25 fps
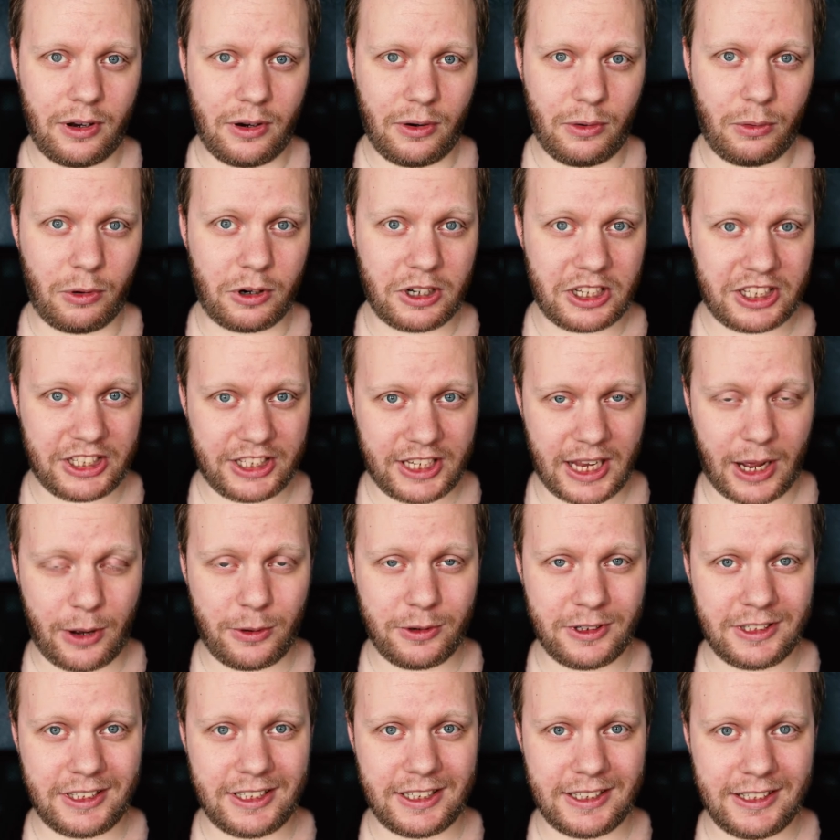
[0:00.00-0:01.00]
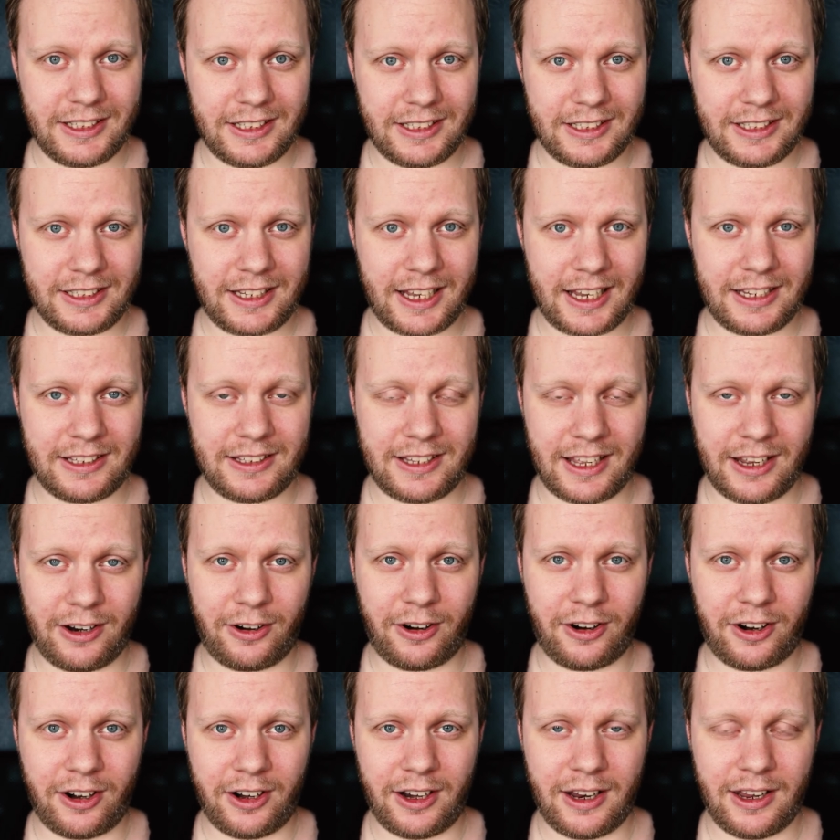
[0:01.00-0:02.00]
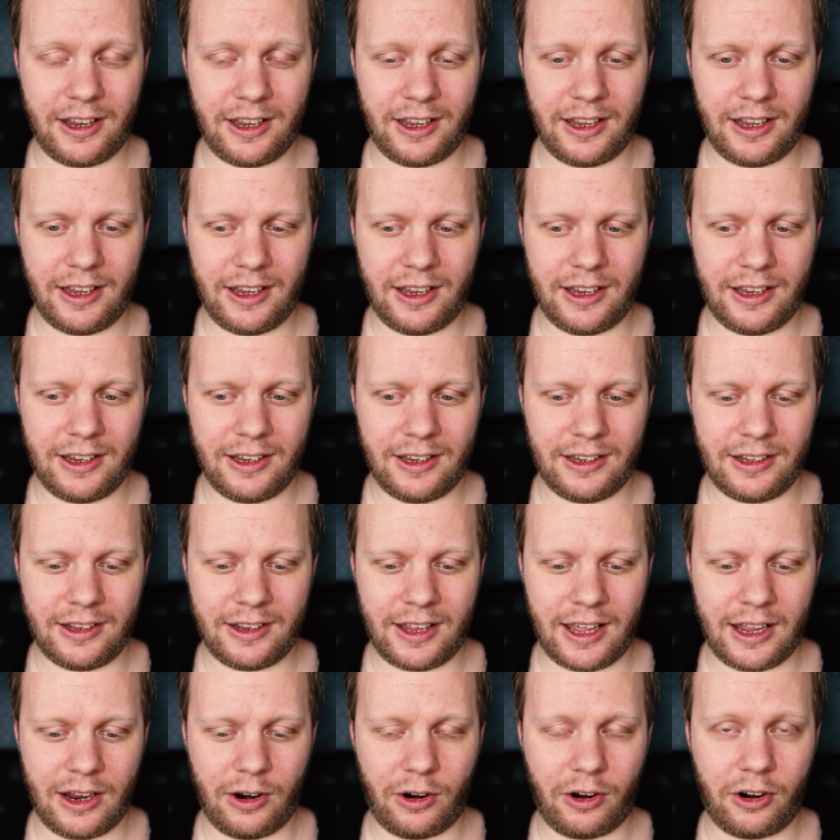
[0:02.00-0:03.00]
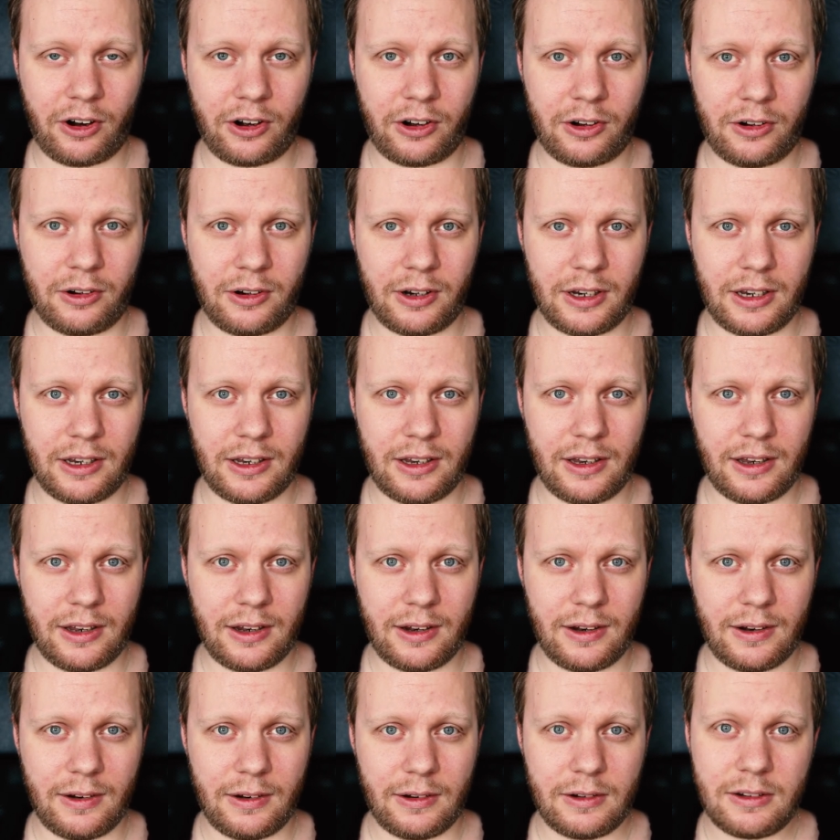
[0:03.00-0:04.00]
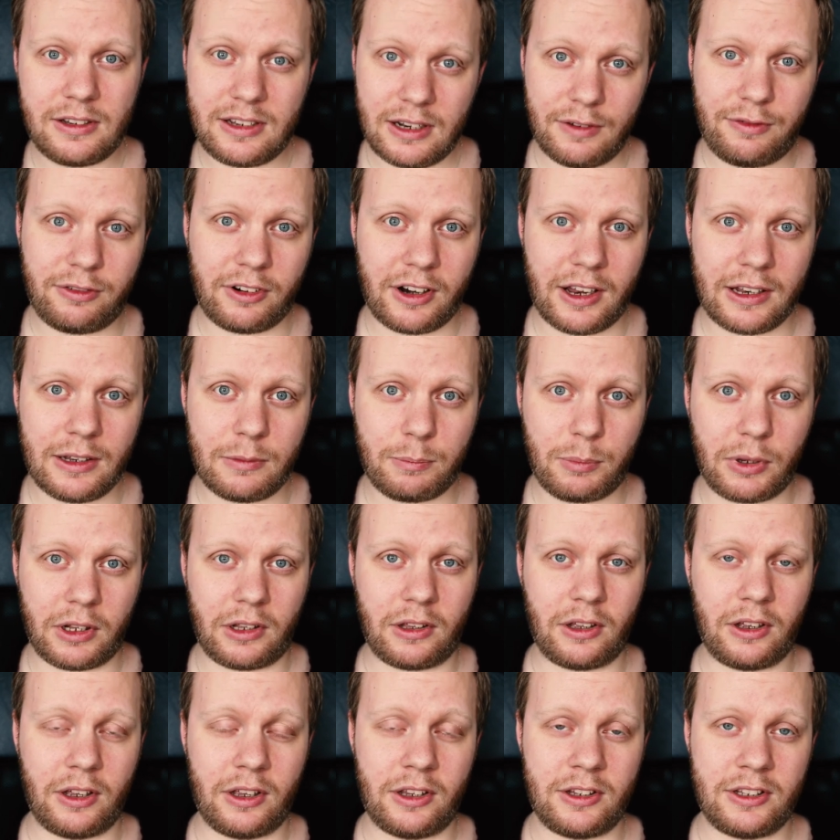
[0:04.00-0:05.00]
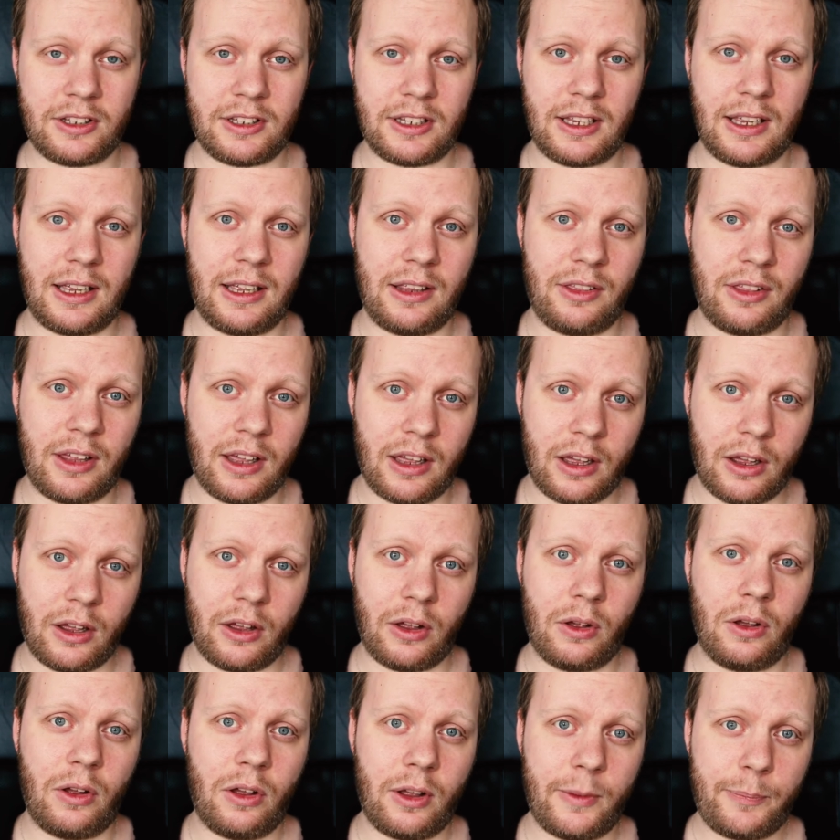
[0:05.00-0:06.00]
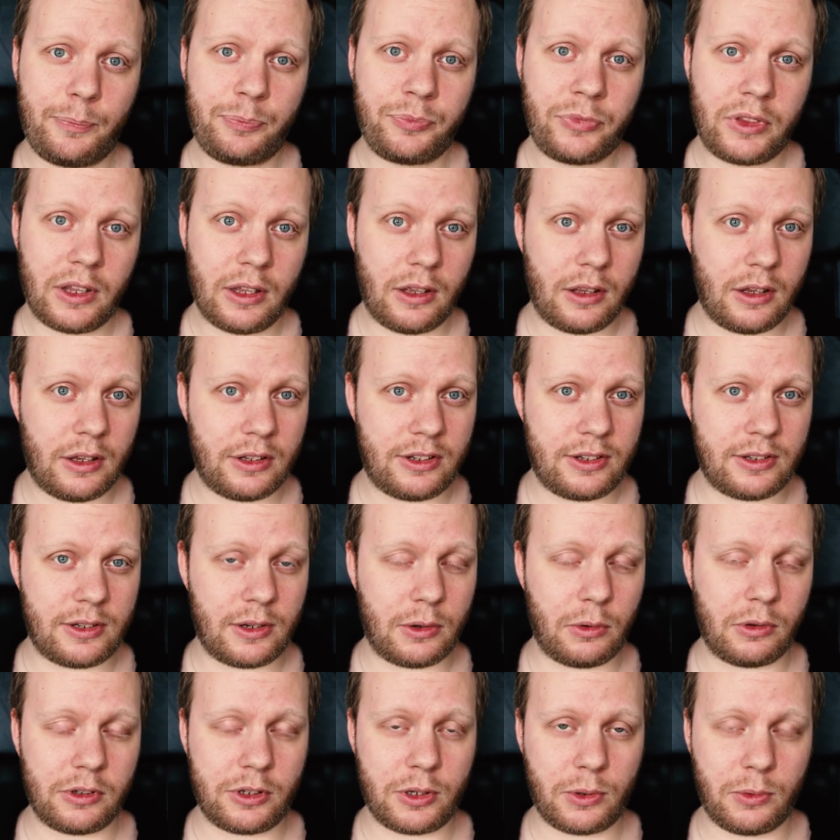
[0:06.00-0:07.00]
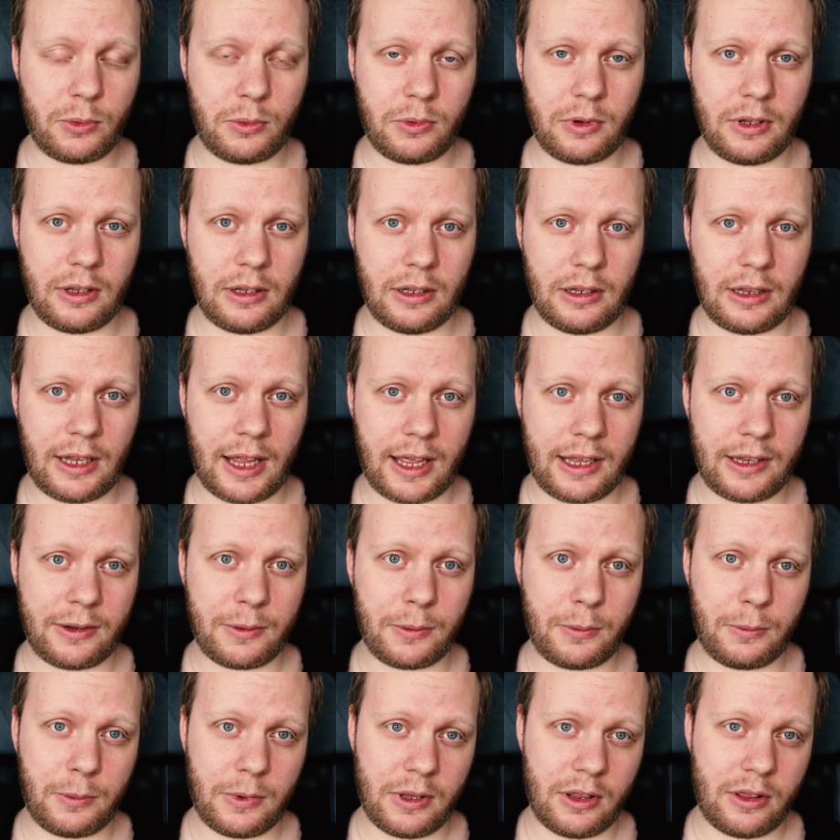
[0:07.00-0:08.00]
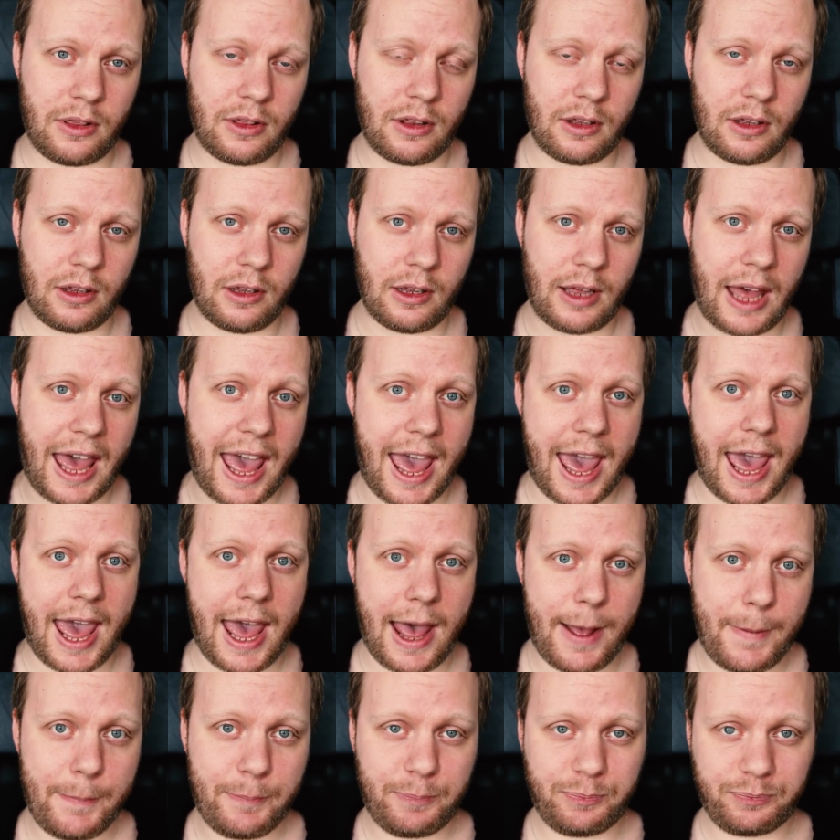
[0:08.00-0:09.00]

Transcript: or sounds in this case they are uh, they are different because uh, the uh, it's also uh, like with the a